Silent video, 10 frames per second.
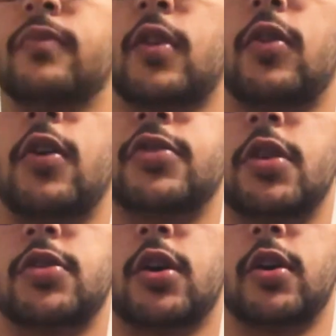no, it's,
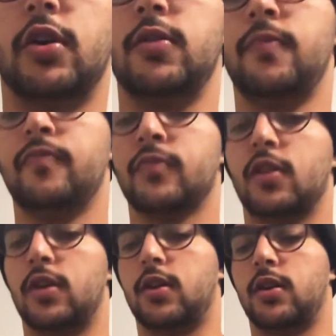it's all good.
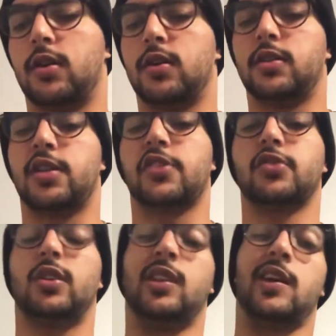Uh, it's
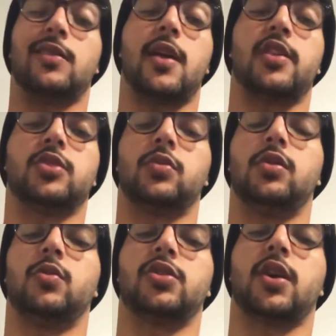actually not that
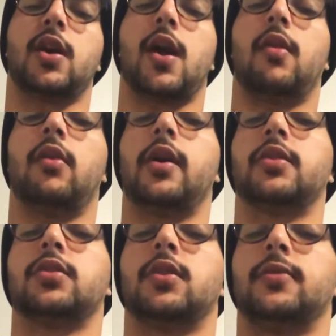sweet, which I kind of like.
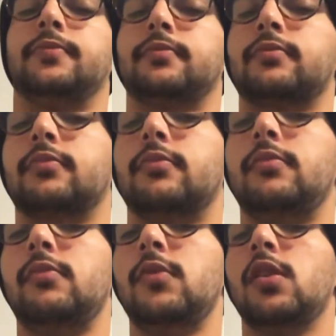So
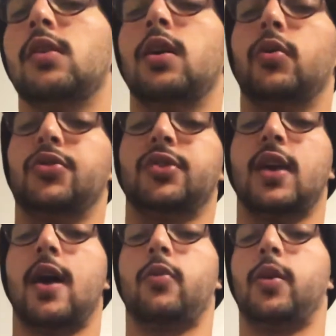uh, we'll see
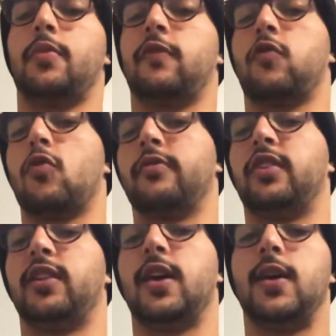how we perform
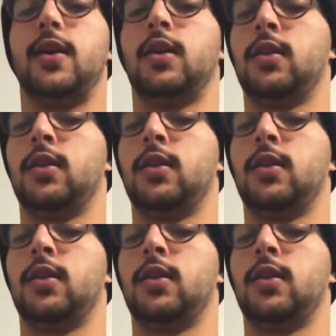today.